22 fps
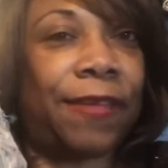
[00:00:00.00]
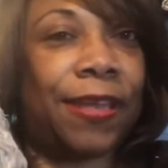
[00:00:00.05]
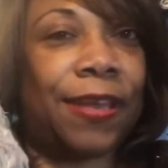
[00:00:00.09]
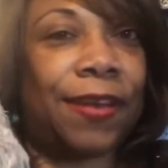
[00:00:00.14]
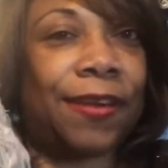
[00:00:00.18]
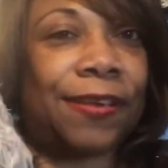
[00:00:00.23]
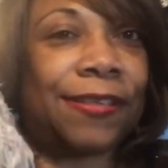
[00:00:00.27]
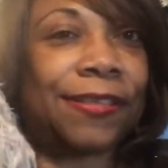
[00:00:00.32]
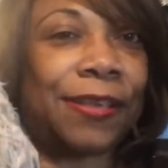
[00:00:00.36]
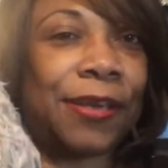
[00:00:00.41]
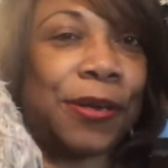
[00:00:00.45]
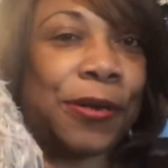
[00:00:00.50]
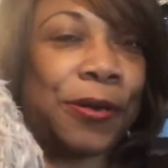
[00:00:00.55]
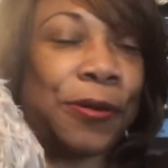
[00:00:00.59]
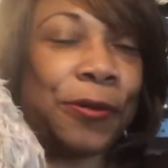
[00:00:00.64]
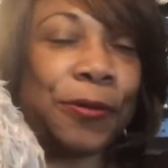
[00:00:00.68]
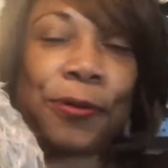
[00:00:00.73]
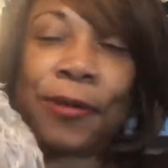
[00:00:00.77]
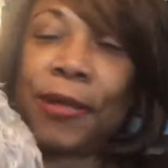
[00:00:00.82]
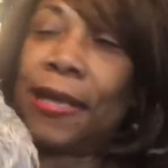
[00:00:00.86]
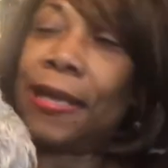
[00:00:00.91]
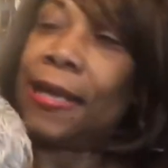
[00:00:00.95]
years
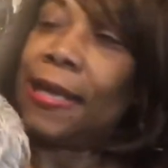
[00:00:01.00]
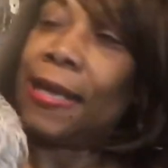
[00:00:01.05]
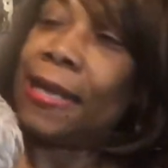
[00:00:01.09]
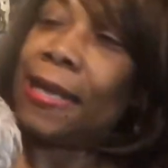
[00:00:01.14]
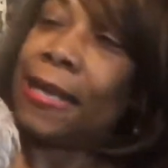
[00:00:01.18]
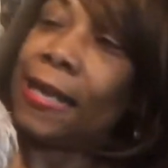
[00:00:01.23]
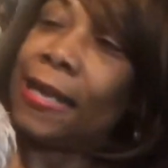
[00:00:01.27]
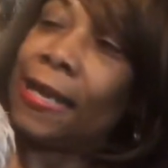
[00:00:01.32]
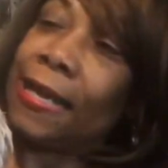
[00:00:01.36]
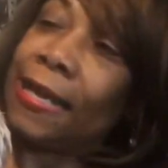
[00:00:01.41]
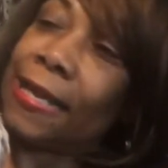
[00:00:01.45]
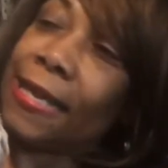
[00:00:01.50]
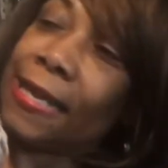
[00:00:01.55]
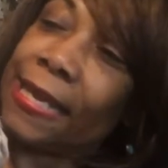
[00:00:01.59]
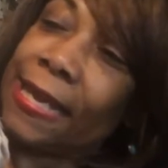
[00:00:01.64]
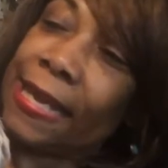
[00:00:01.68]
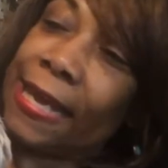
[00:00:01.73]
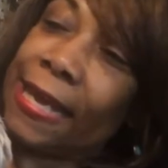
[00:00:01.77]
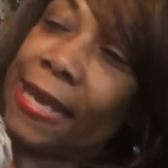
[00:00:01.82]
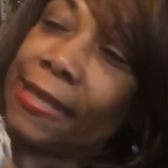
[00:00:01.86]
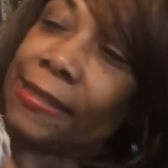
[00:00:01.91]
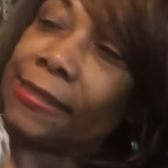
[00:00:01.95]
old.
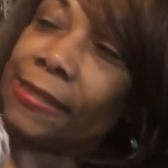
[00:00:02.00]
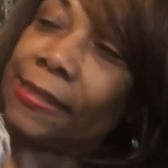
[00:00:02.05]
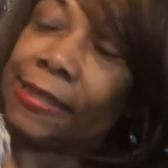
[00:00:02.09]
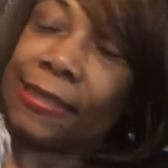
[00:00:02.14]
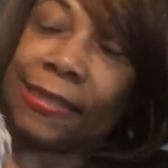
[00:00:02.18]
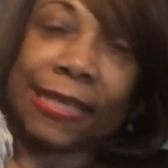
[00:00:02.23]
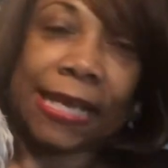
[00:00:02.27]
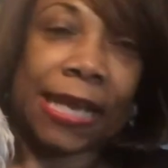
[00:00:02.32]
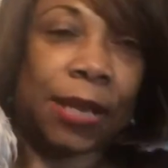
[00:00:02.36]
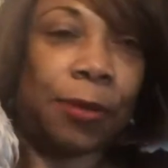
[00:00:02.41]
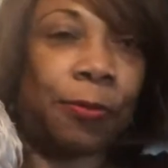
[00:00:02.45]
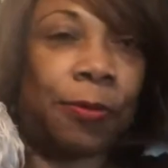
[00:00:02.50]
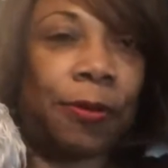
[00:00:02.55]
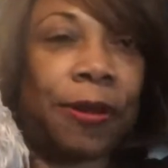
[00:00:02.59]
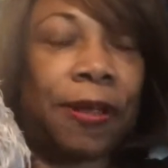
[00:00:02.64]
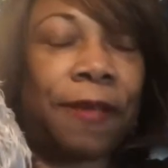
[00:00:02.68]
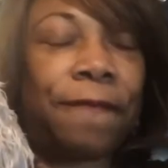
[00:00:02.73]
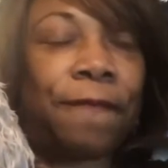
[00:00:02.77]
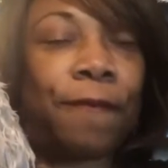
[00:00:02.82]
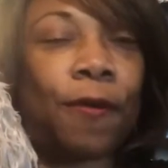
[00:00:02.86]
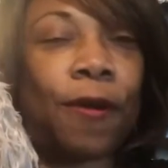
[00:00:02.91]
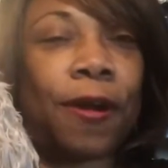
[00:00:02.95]
Yes,
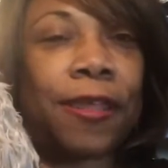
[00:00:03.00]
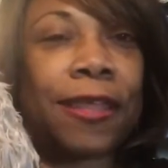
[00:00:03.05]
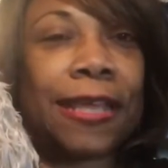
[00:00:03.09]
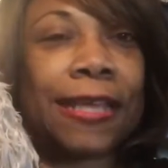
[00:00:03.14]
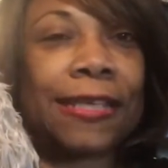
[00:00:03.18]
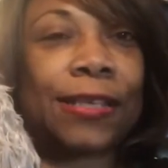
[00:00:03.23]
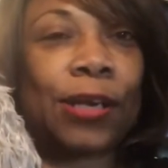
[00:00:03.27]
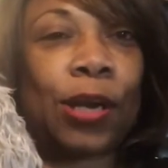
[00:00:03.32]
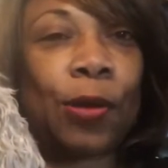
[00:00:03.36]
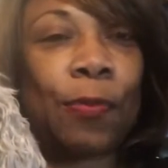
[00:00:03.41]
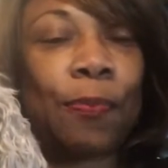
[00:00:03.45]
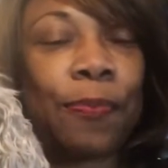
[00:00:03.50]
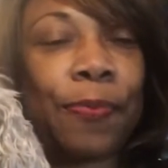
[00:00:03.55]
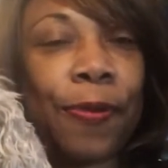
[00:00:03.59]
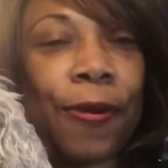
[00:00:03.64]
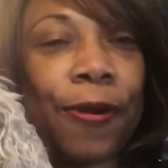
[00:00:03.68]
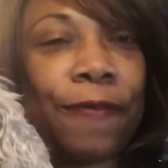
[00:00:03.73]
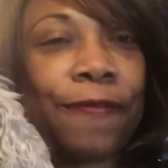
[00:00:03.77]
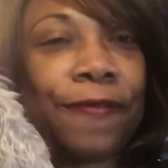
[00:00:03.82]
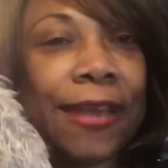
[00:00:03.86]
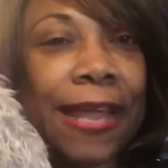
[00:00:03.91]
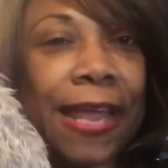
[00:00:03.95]
January 4th is her
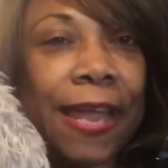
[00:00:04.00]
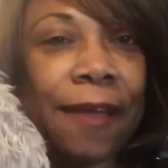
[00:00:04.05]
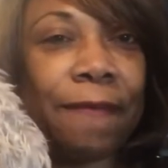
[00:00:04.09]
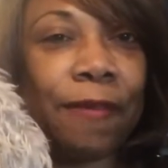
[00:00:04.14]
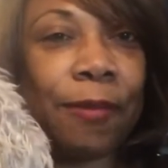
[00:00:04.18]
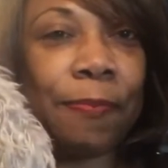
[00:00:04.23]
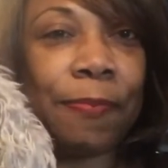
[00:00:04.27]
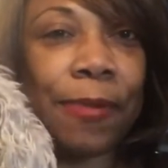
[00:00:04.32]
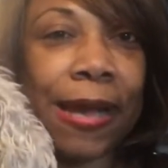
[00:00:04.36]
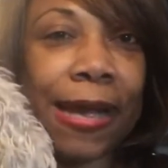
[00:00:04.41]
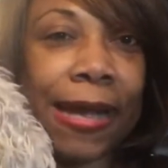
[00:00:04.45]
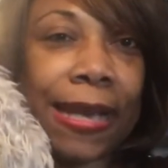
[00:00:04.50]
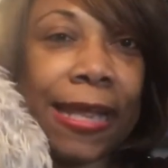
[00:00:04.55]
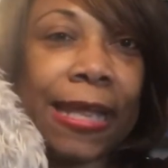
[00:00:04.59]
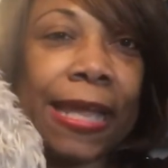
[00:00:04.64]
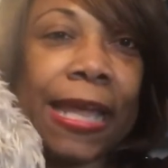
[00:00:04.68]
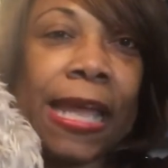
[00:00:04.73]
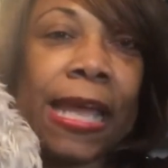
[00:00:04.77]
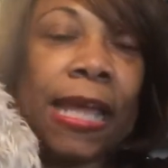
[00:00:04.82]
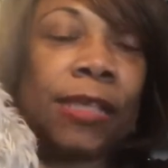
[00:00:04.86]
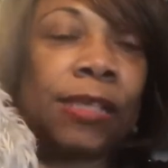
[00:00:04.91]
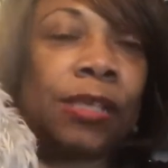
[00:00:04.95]
birthday, everybody.
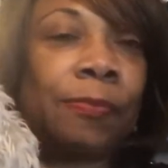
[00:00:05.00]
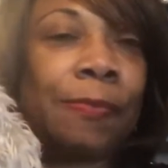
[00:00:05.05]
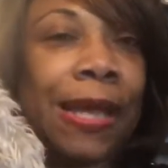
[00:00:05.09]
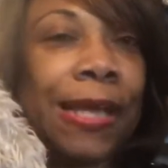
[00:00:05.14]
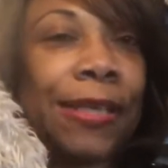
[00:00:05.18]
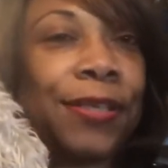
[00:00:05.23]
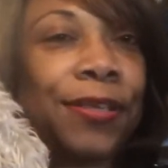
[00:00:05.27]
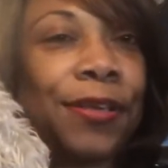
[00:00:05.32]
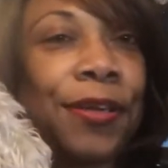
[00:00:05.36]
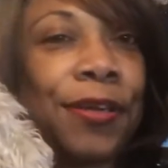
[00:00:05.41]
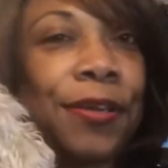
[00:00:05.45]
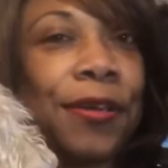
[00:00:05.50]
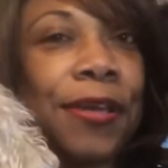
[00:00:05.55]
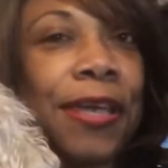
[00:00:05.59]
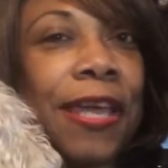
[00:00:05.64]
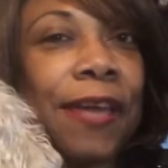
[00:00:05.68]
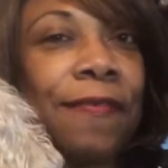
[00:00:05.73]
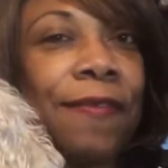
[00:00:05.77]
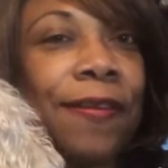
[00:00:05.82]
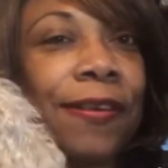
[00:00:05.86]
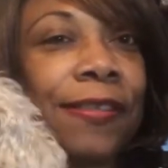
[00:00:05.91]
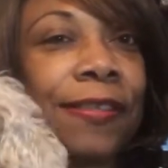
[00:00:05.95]
So make sure you
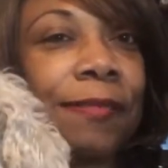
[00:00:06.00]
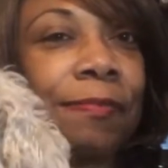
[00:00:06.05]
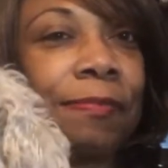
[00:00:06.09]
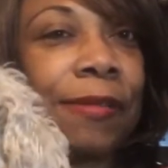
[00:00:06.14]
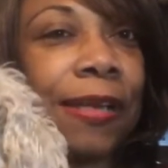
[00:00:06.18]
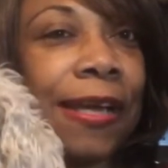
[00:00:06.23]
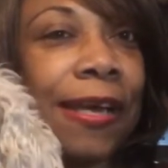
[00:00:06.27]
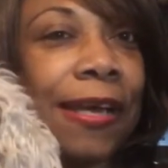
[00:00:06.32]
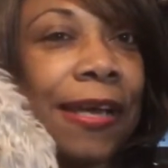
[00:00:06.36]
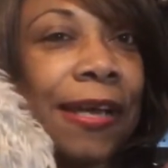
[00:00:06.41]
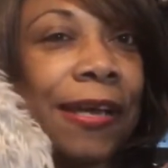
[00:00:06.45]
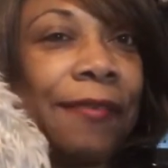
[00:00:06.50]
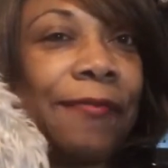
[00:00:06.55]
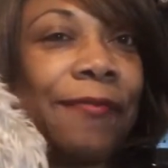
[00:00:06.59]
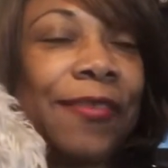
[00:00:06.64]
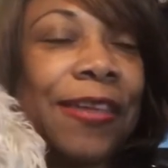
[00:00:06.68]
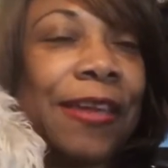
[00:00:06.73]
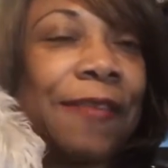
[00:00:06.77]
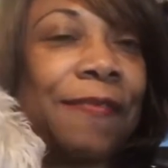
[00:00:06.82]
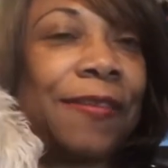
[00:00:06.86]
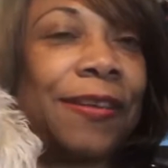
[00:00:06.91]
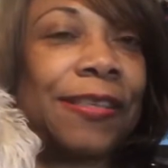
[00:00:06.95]
give her some love,
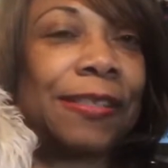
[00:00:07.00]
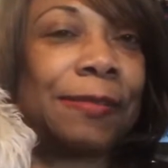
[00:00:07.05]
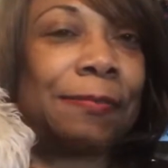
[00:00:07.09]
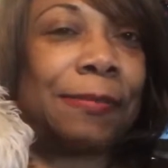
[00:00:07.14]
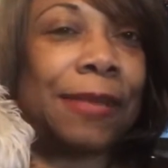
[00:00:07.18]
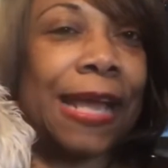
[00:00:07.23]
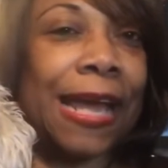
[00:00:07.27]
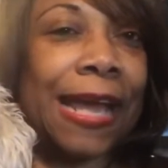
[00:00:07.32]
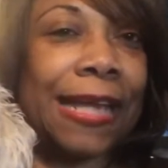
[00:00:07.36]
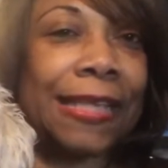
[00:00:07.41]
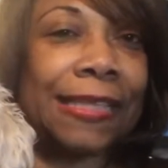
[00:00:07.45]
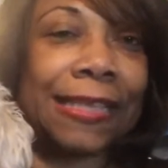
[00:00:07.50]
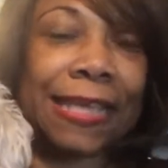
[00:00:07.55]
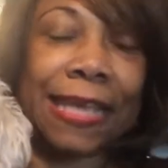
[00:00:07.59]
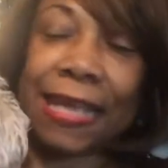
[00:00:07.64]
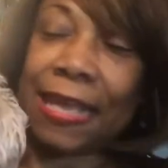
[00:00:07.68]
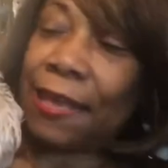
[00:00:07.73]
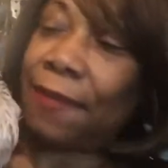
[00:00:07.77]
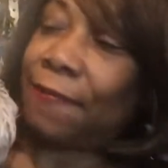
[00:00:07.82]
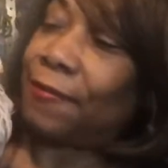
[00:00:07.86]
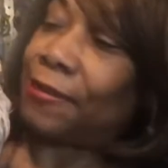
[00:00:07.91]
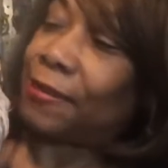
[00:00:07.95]
give her some likes,
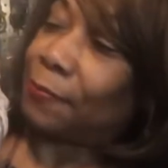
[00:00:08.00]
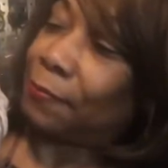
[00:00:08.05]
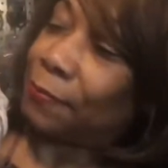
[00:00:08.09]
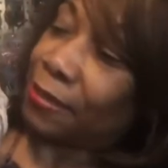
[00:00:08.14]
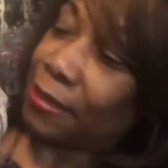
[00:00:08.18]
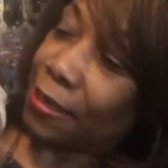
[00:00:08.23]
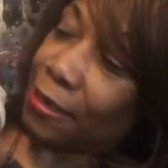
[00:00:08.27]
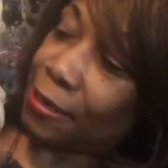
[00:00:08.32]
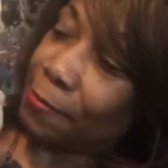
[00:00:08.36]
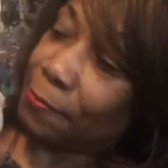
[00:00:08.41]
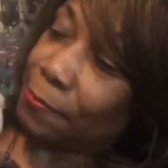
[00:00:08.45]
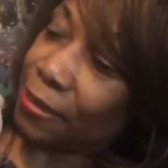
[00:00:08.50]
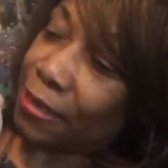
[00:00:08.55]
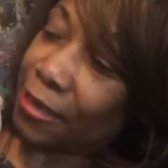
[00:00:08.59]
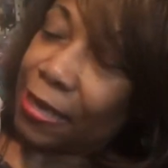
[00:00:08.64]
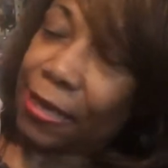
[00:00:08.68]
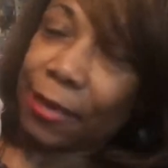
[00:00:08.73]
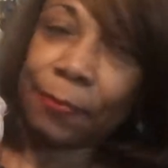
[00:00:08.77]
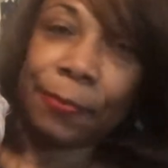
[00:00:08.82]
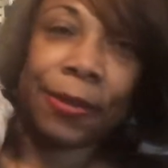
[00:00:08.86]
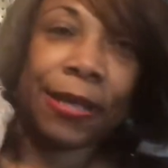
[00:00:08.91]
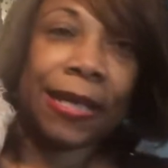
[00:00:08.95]
and give her some thumb
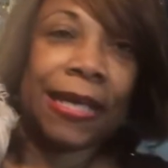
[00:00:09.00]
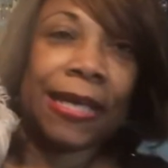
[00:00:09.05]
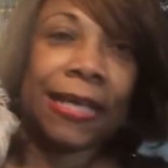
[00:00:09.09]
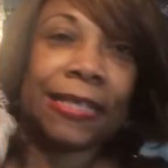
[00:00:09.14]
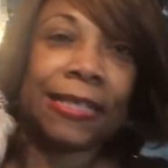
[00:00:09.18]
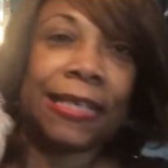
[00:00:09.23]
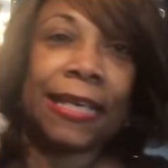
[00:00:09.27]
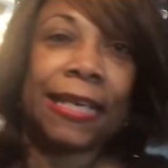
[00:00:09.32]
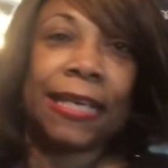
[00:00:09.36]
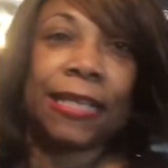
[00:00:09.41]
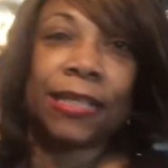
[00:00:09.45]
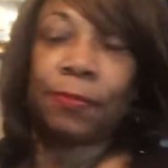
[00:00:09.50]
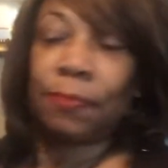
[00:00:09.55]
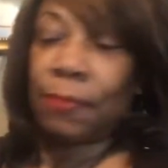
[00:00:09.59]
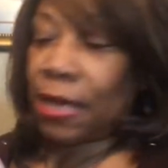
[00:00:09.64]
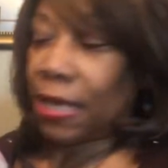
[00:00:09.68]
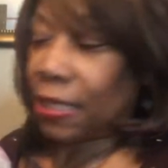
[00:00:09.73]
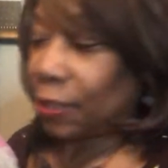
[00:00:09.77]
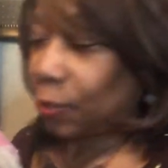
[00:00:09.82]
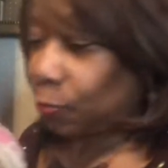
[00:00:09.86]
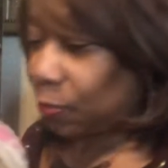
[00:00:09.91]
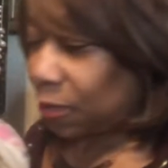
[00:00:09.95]
up. She is
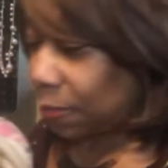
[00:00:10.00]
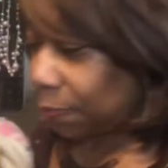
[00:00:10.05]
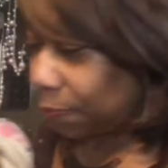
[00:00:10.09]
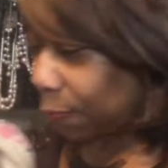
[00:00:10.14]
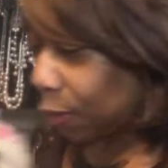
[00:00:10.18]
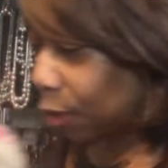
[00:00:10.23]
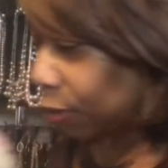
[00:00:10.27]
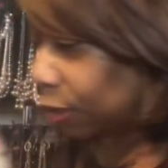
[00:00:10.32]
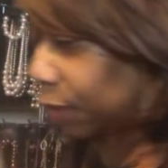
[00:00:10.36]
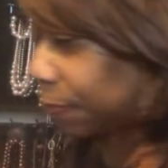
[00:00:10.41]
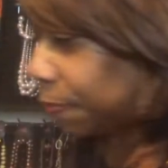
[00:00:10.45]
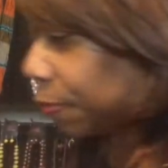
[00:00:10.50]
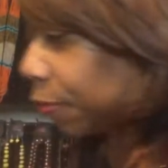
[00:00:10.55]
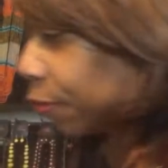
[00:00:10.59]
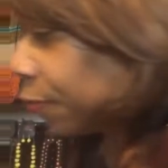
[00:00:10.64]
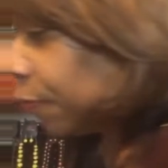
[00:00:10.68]
my sweet Malty Poo.